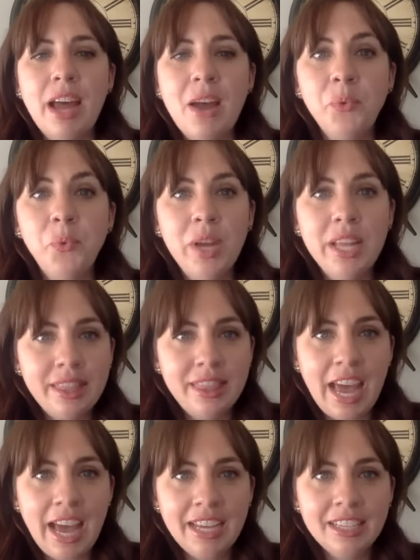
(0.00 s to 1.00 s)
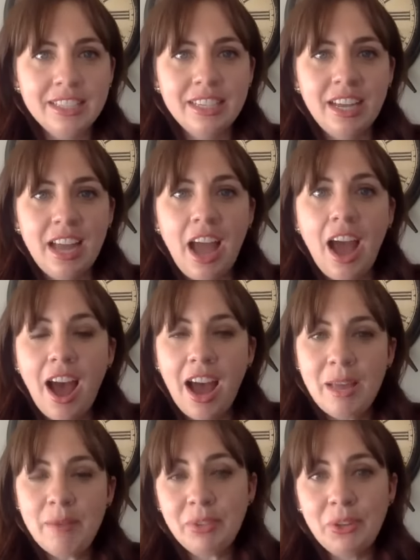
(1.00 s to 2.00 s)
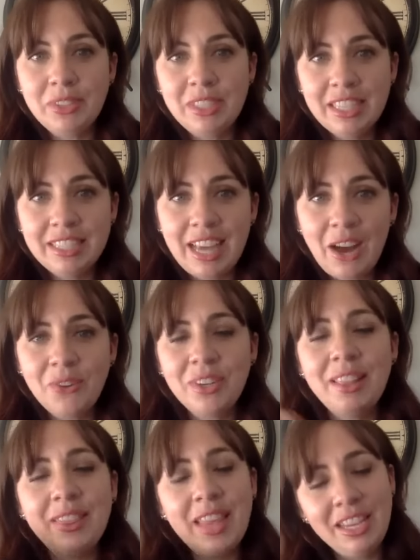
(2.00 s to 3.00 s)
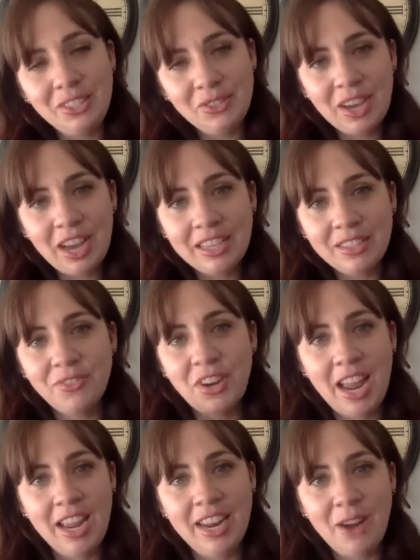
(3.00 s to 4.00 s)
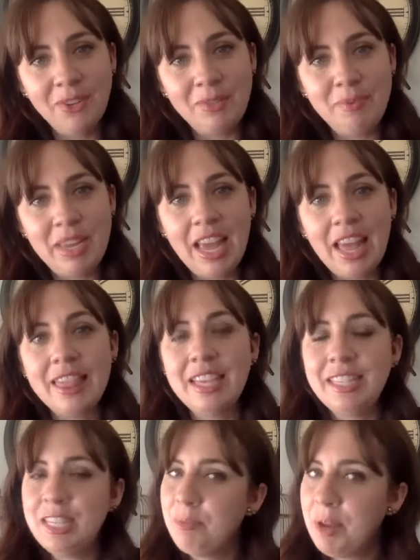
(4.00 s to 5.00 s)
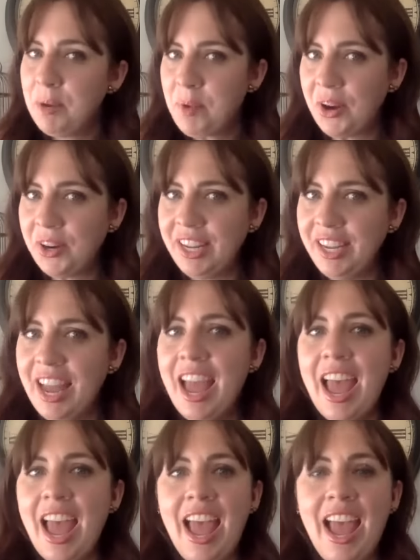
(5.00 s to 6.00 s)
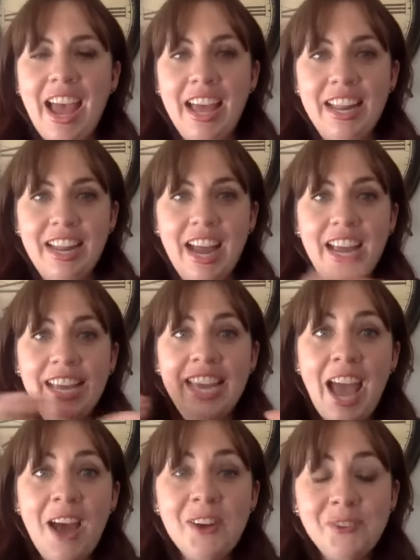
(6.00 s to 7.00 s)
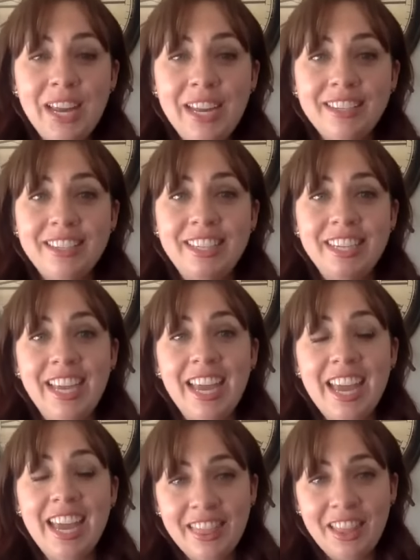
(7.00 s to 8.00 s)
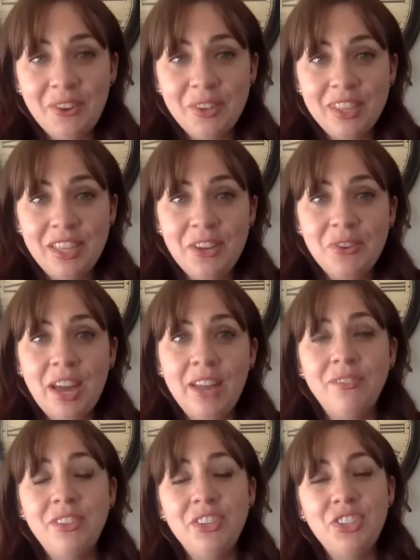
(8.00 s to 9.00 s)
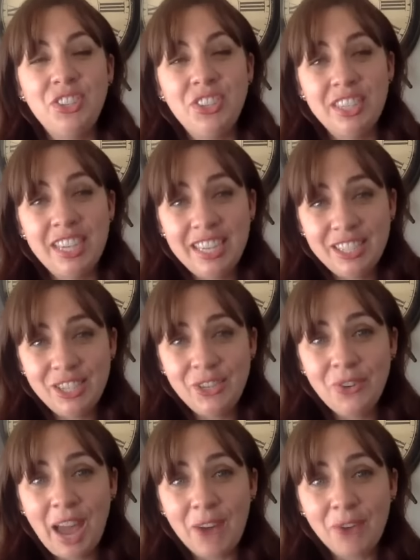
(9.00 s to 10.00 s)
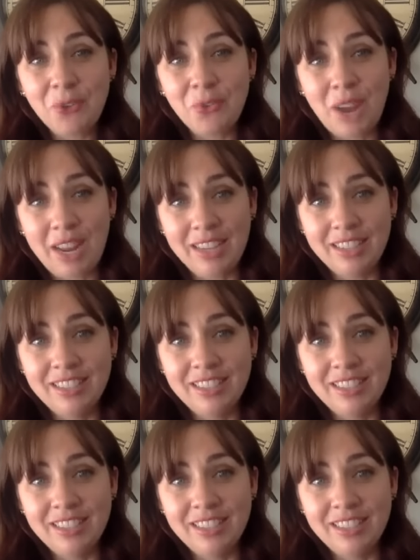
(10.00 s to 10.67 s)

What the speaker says: with that, I am closing this out. Thanks you guys for hanging out with me. This has been a party, and I can't wait to get in there with you and teach you how to write,